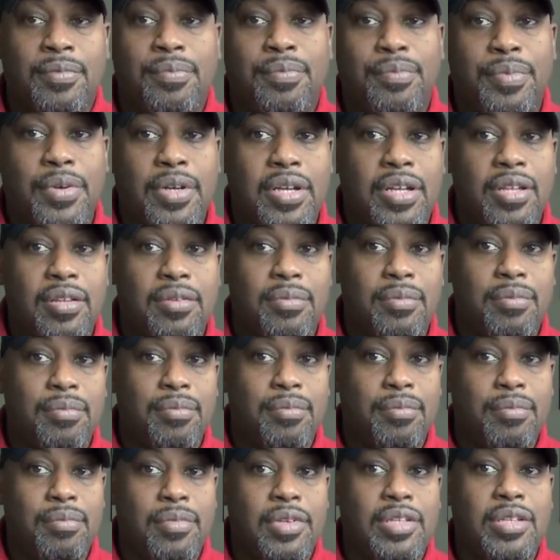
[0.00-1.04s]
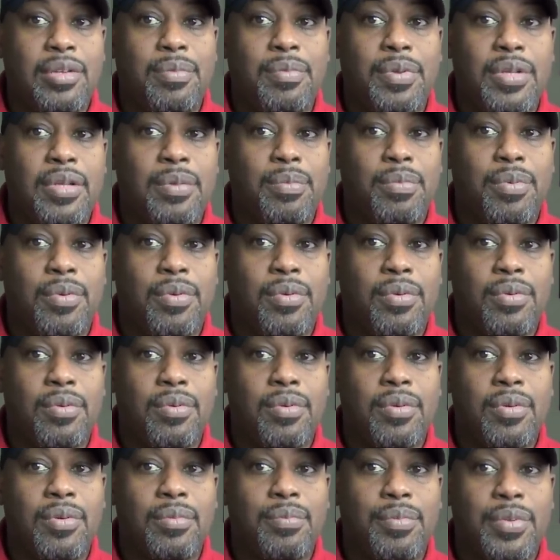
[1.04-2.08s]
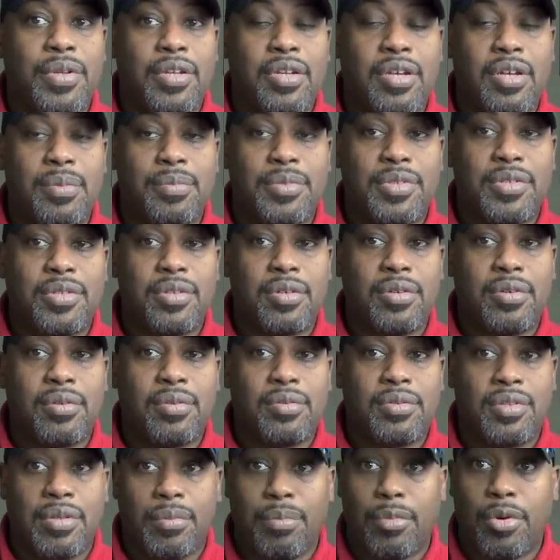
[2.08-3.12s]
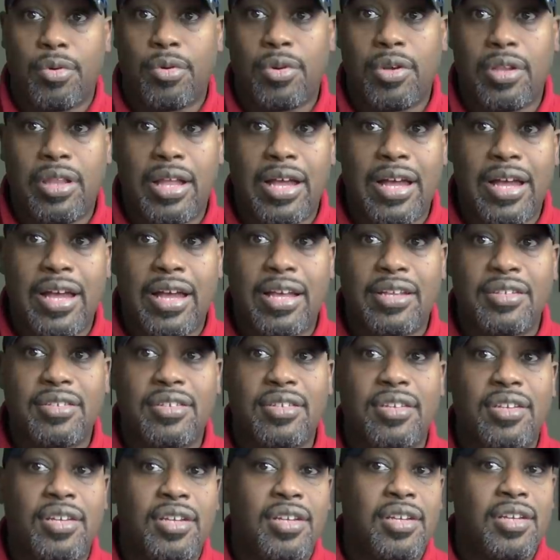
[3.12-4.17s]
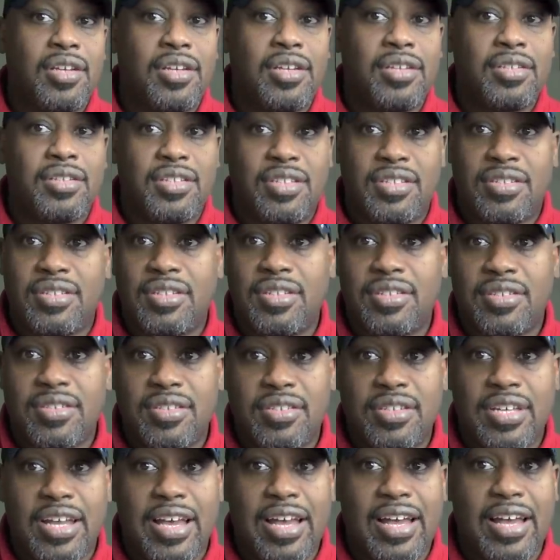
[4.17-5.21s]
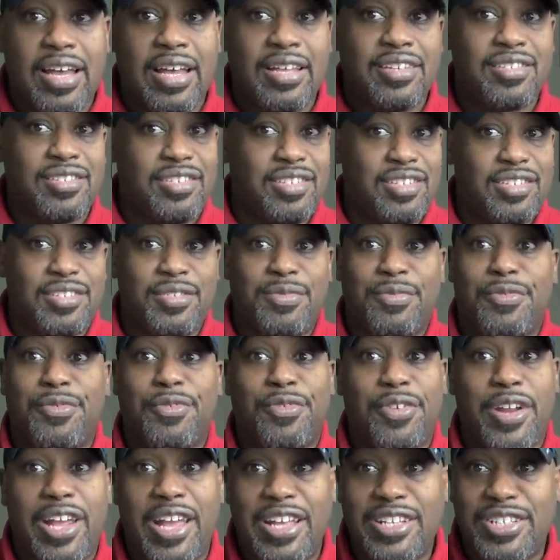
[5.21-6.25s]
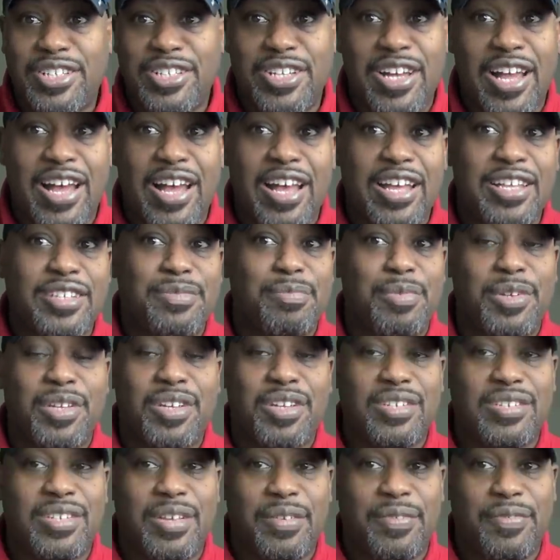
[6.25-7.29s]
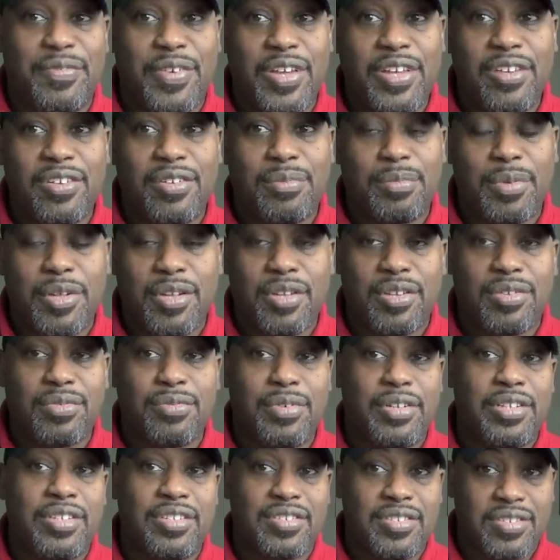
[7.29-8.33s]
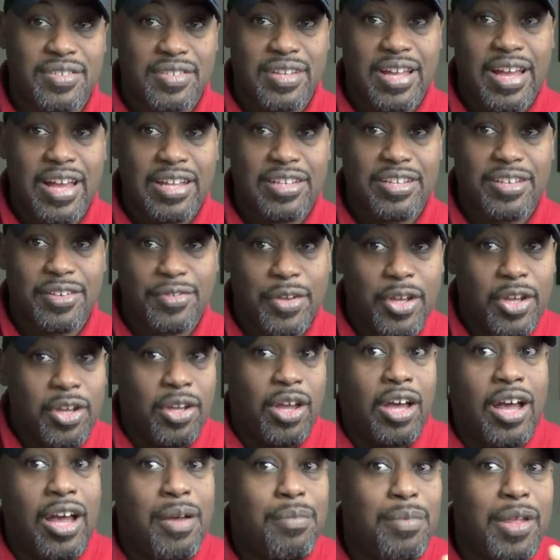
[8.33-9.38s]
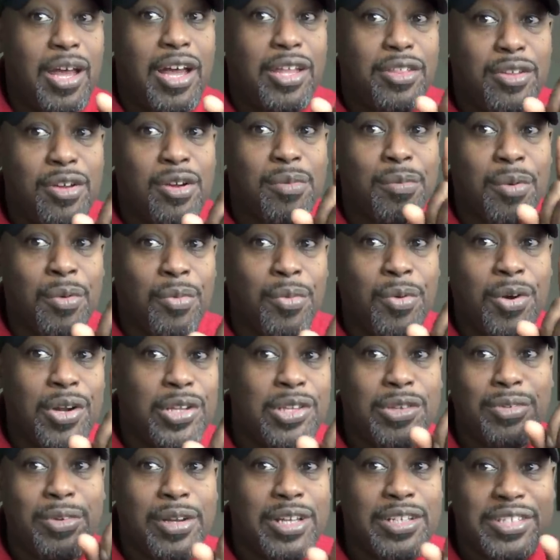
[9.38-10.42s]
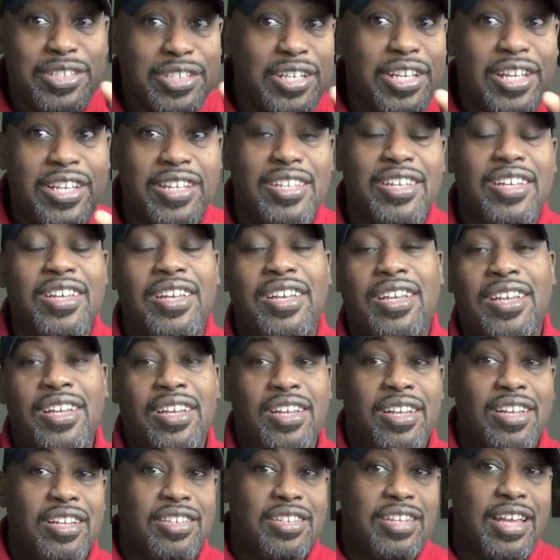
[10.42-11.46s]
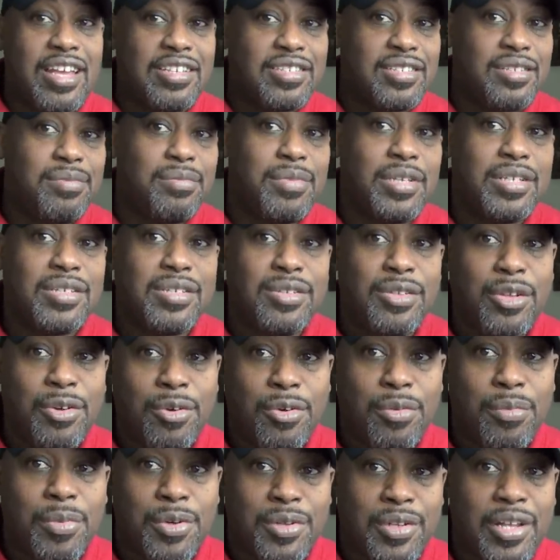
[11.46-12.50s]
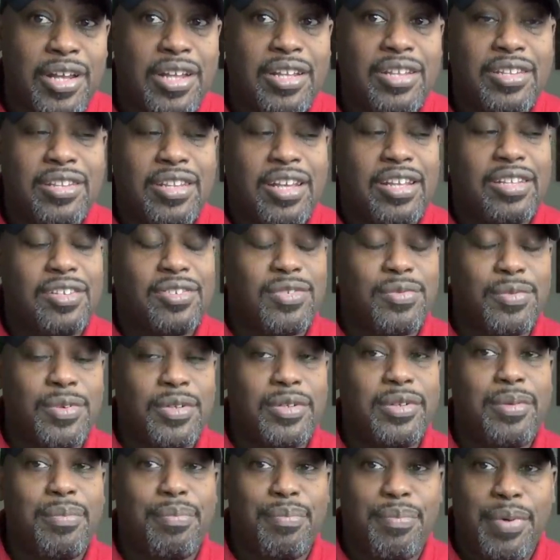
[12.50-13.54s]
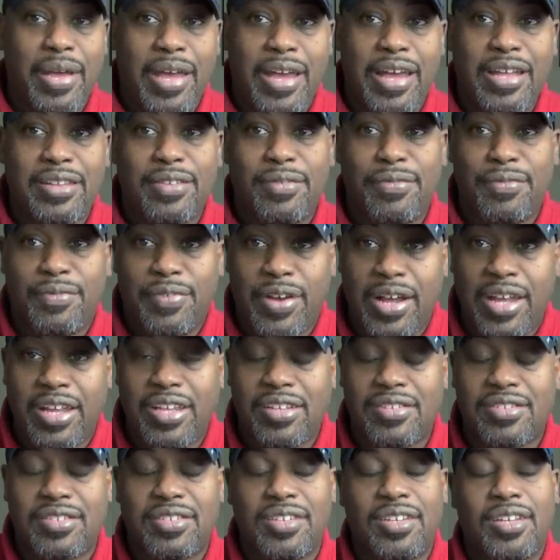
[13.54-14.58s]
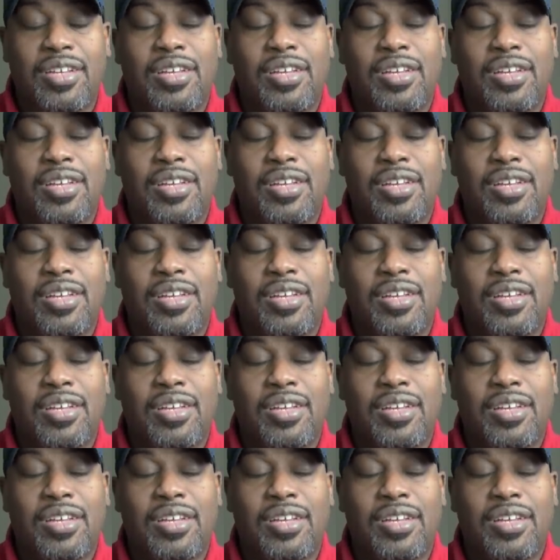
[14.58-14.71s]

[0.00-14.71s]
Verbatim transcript: but many people become so demoralized desensitized, disenfranchised because they failed because we're in a society of I'm not number one, you ain't shit. That's a misnomer. That that is really bad advice.